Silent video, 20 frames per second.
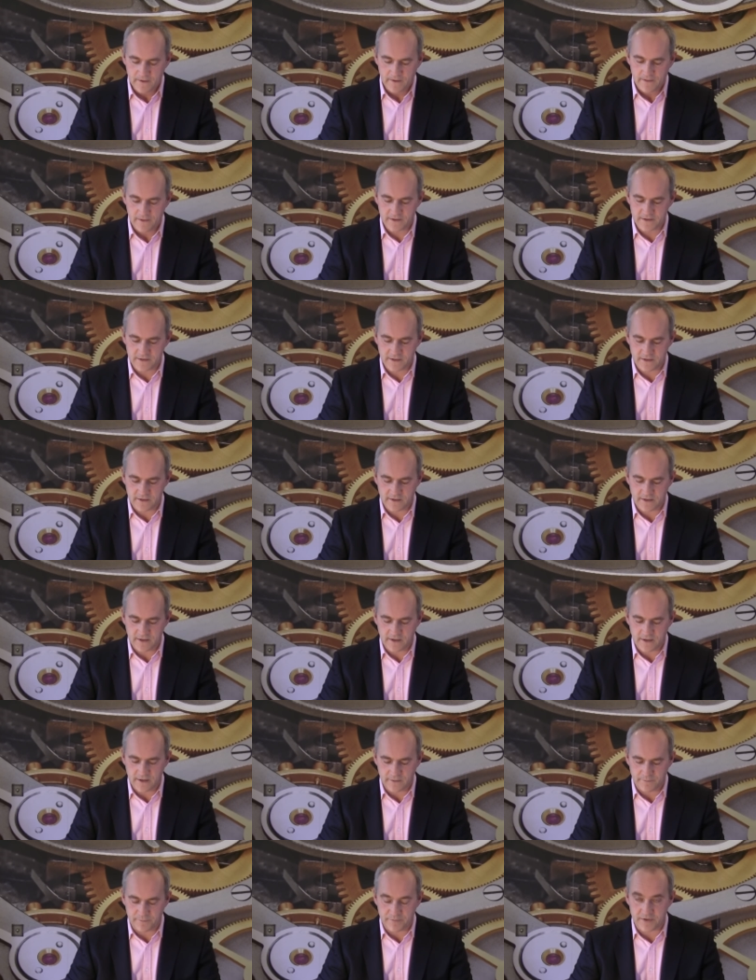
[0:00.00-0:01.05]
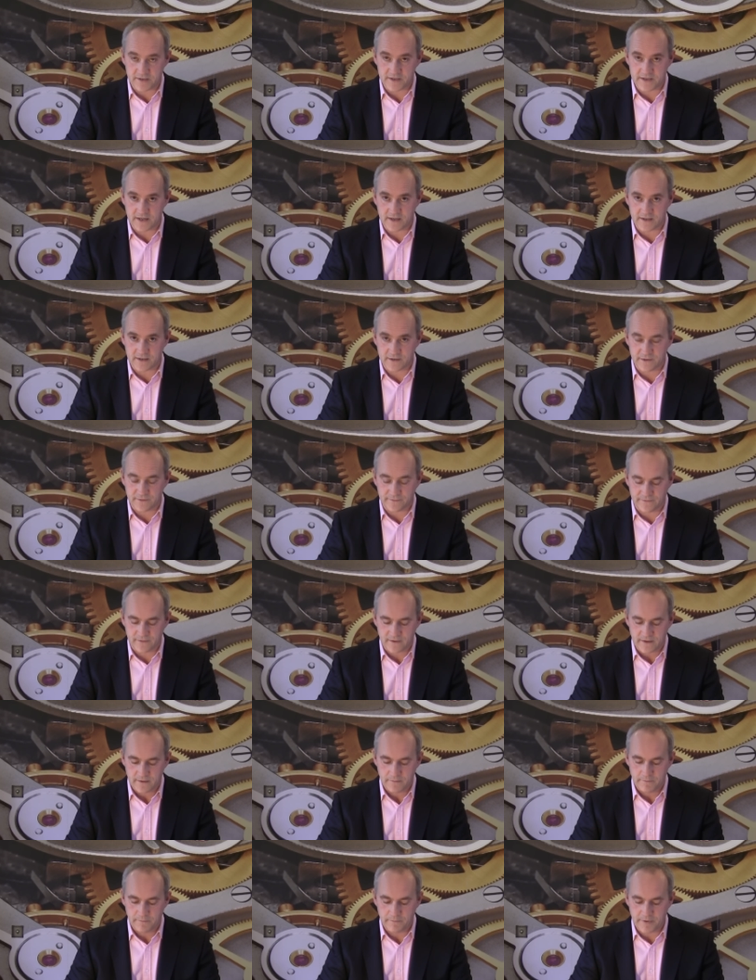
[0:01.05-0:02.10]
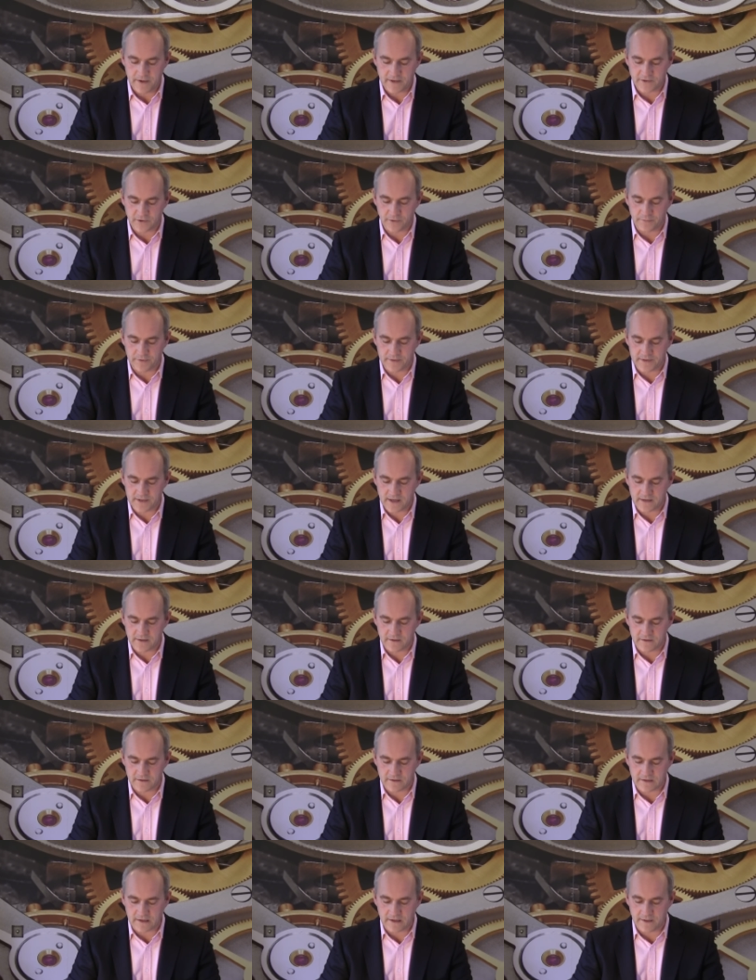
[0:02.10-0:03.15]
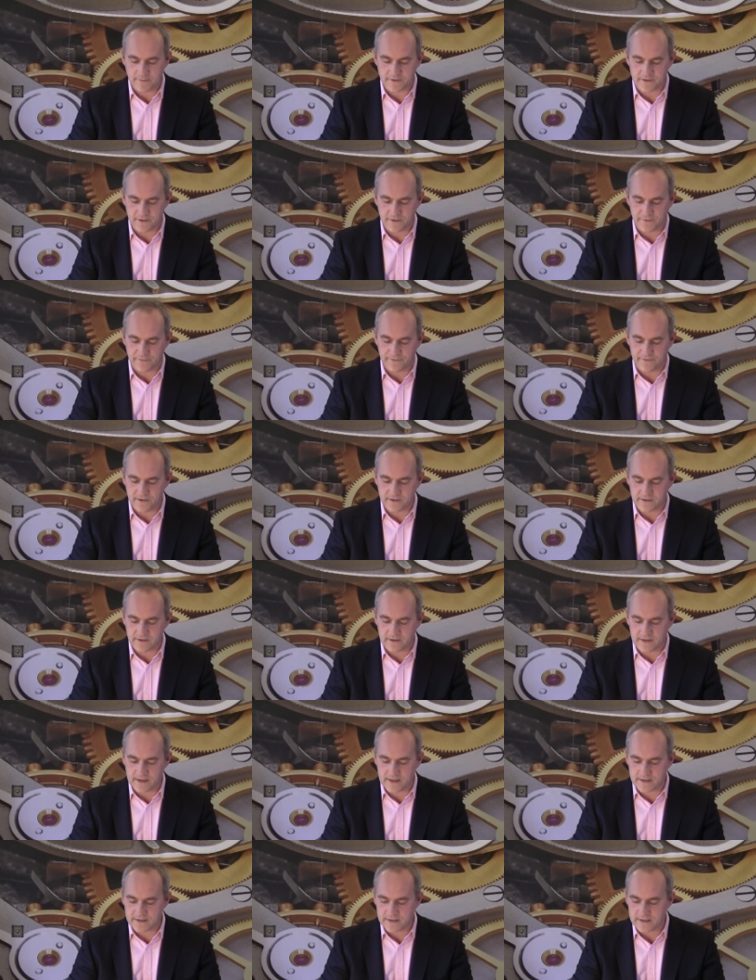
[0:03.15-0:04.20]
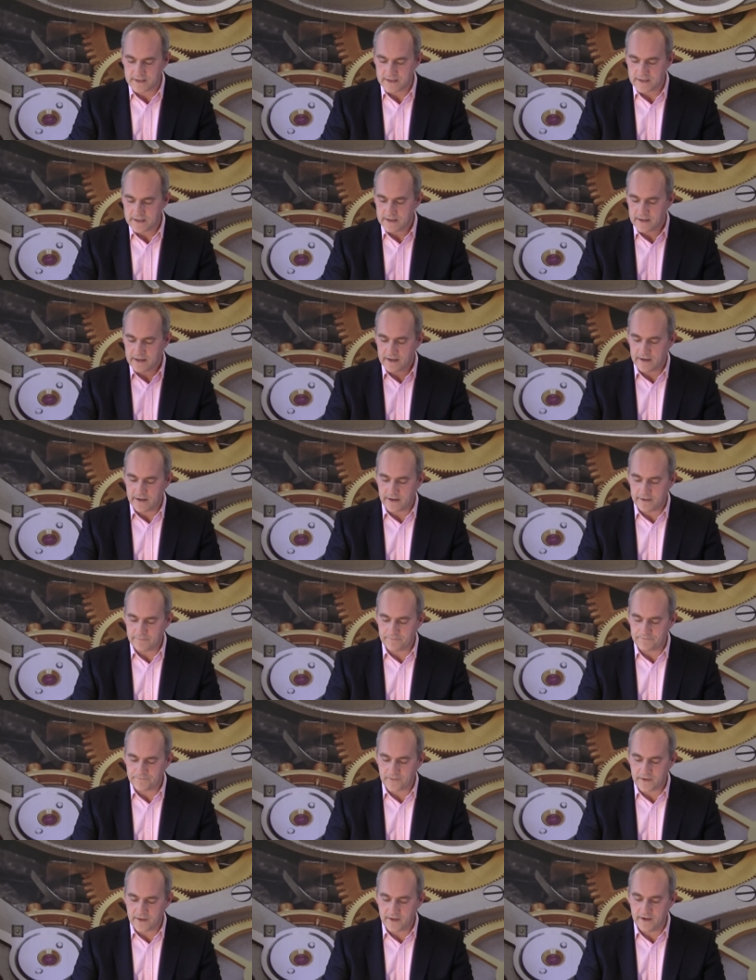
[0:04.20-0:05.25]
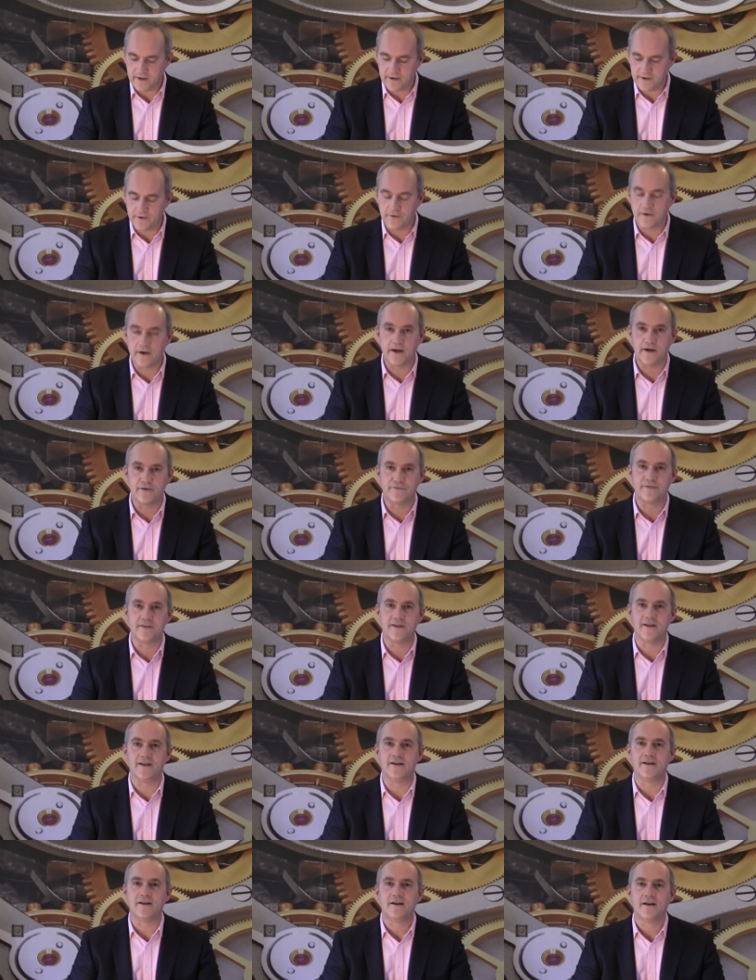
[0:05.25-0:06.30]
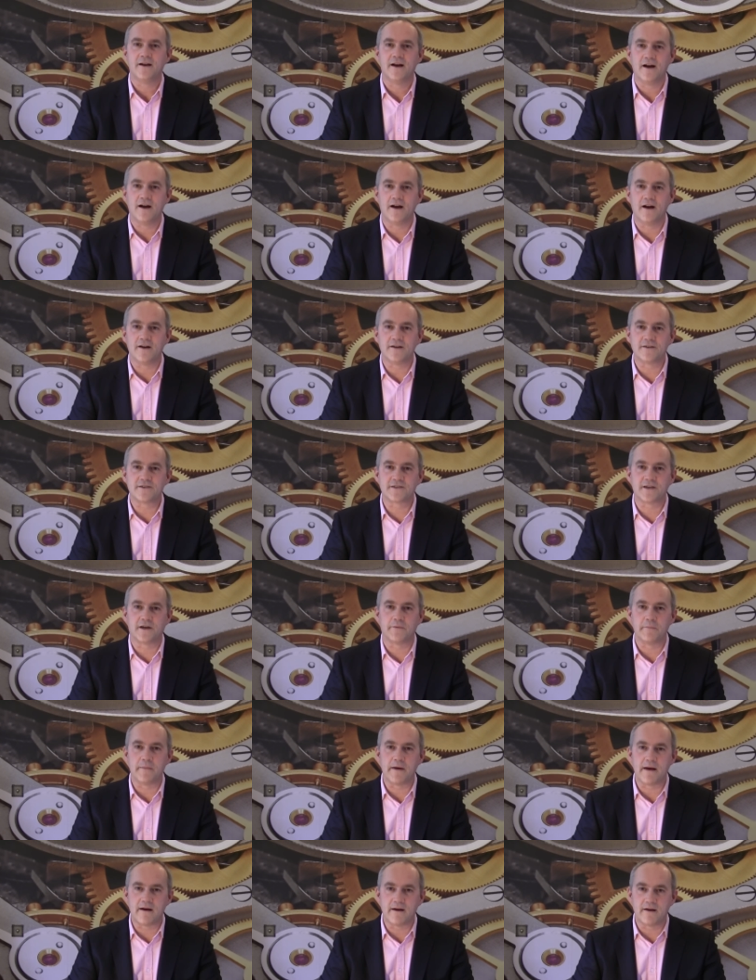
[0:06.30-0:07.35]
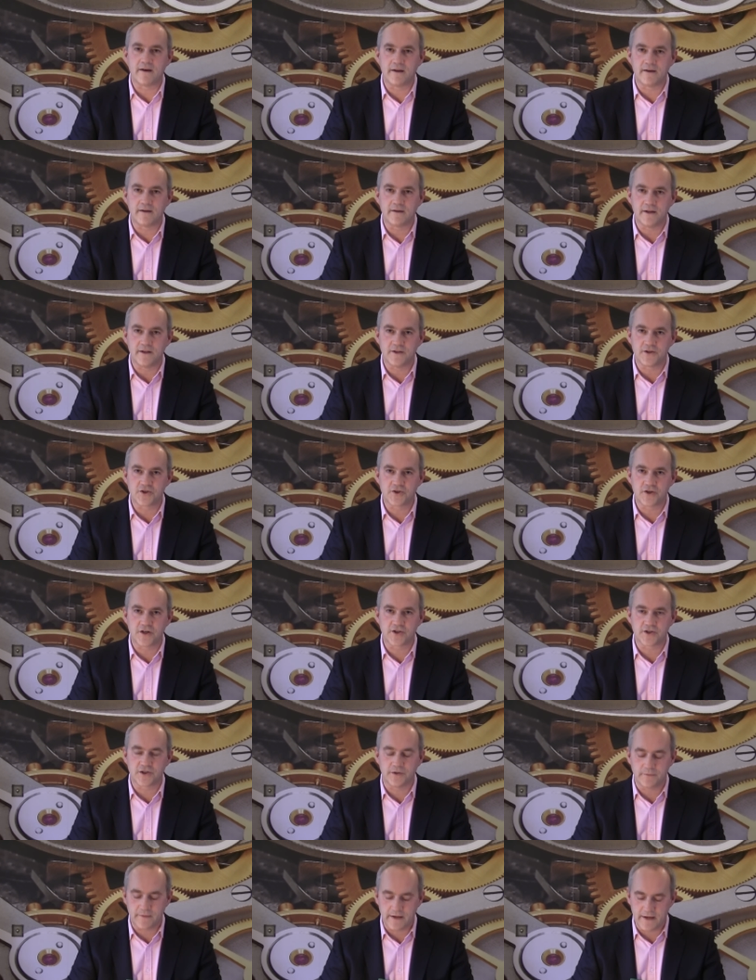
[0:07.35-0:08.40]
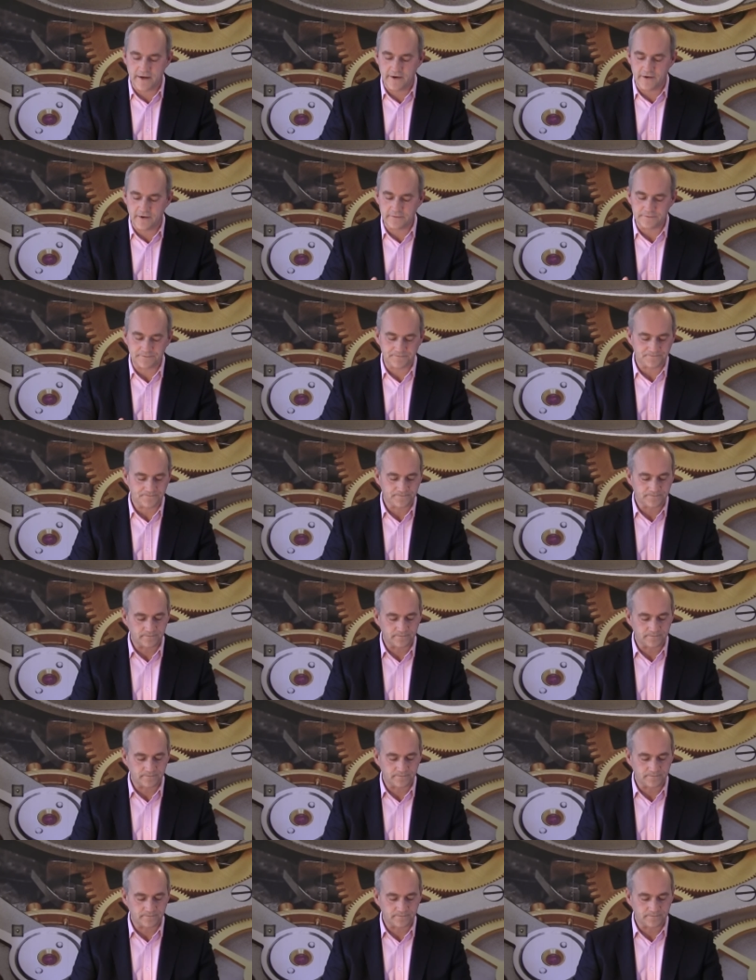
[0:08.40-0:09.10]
This is the uh, protective bezel protector that just clips on the front of that. Um, here you have the uh, Submariner instruction manual